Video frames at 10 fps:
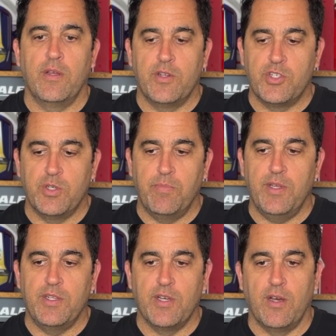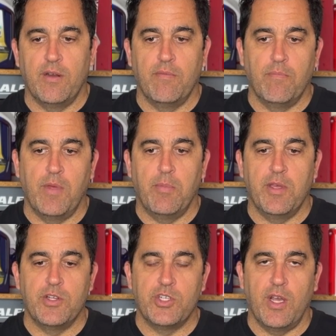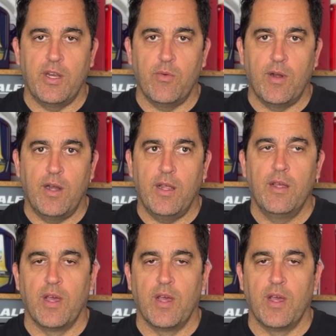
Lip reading: It should be done maybe in January.